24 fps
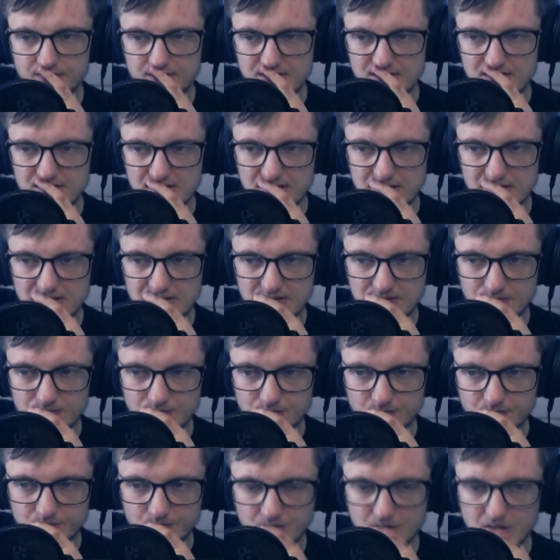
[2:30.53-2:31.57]
Vessel.
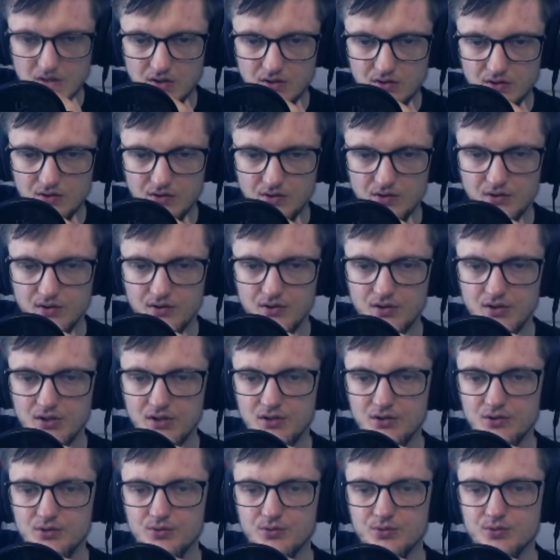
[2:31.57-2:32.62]

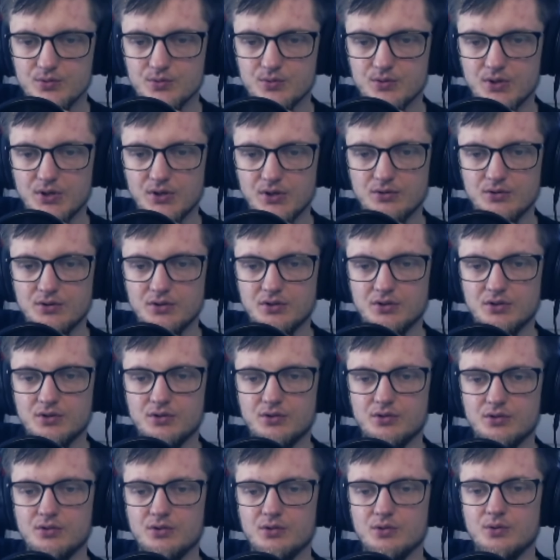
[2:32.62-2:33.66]
Deal 2/2 a unit,
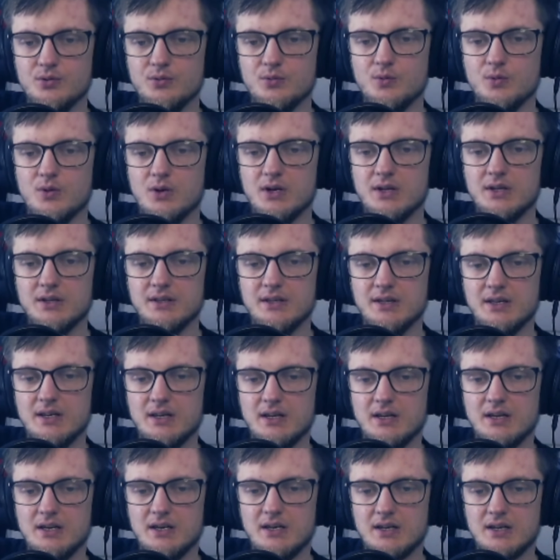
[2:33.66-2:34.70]
draw 1
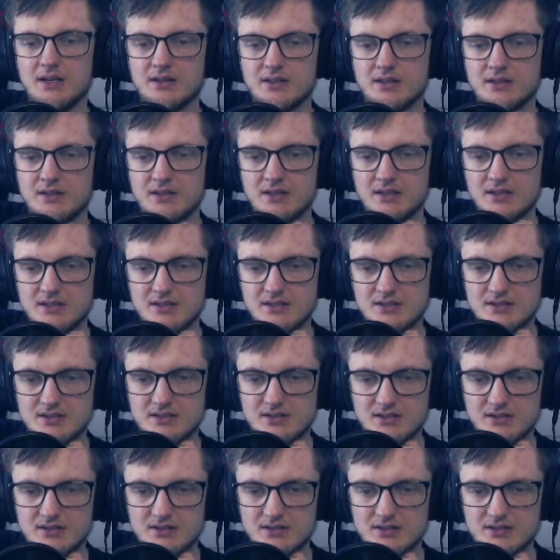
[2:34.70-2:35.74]
at the next
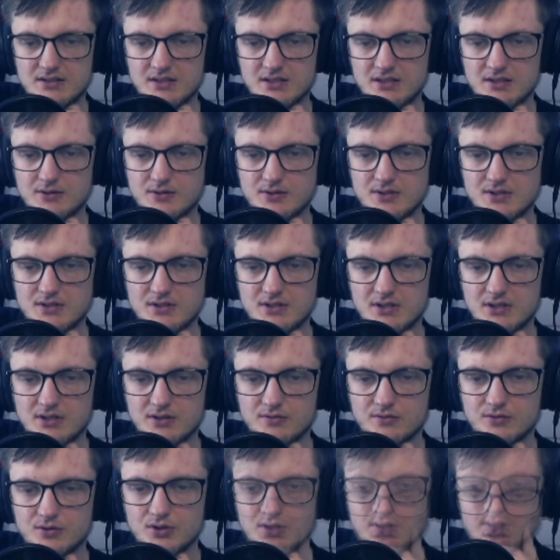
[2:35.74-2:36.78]
round
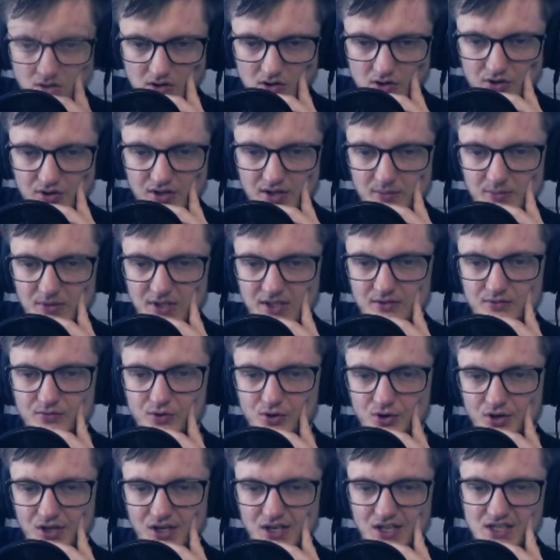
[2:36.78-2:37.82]
start. Oh, they mean
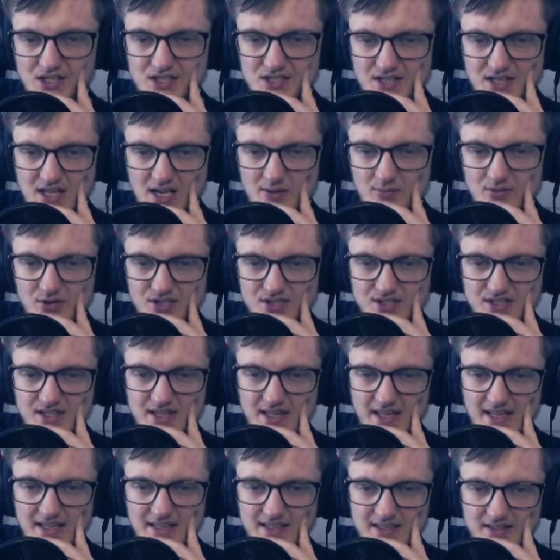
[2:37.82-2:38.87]
for each damage
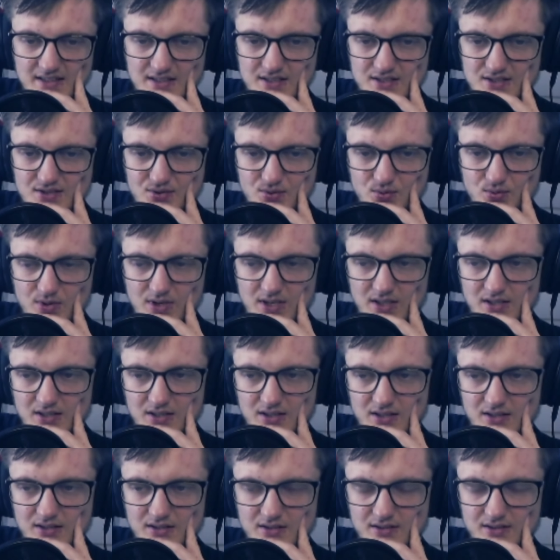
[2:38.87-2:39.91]
dealt this way,
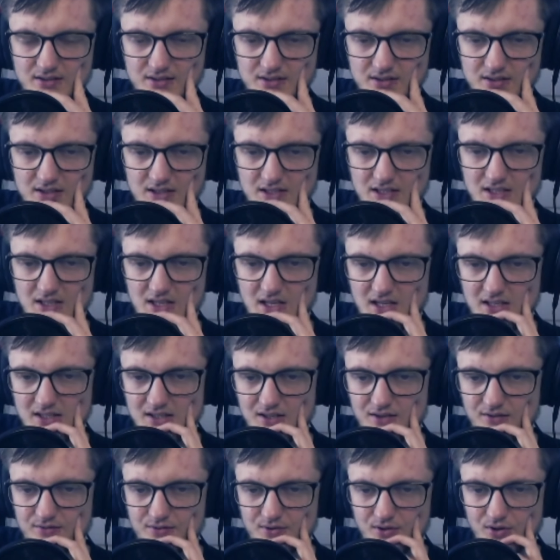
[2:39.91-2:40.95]
right?
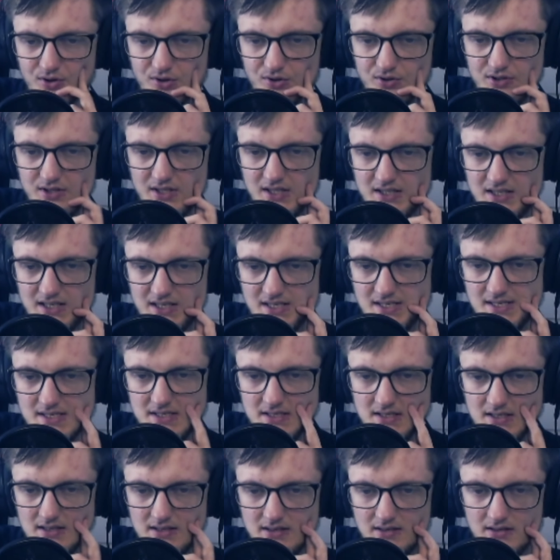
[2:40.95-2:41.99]
They forgot the
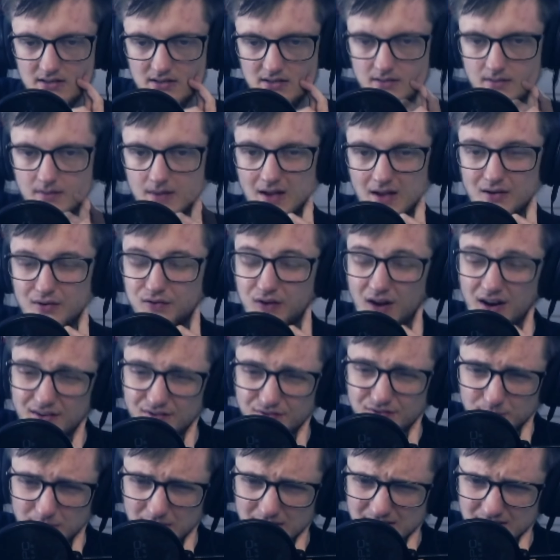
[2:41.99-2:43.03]
text.
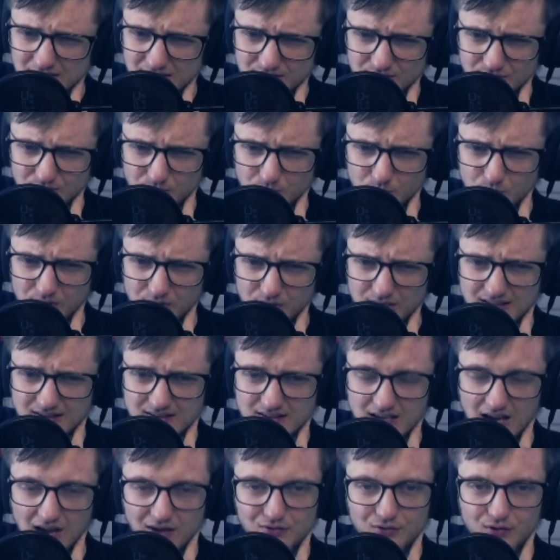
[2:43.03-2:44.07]
5 mana though,
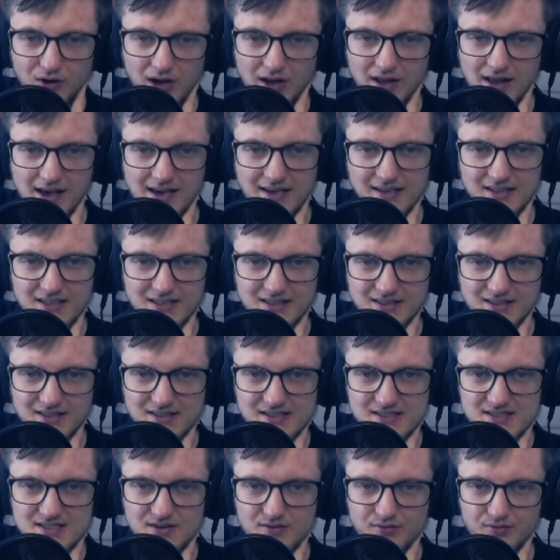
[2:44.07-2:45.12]
wait. I read
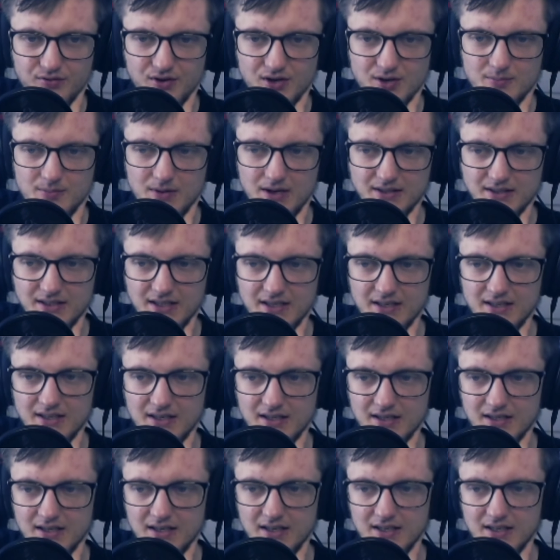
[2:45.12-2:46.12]
it as a 3 mana.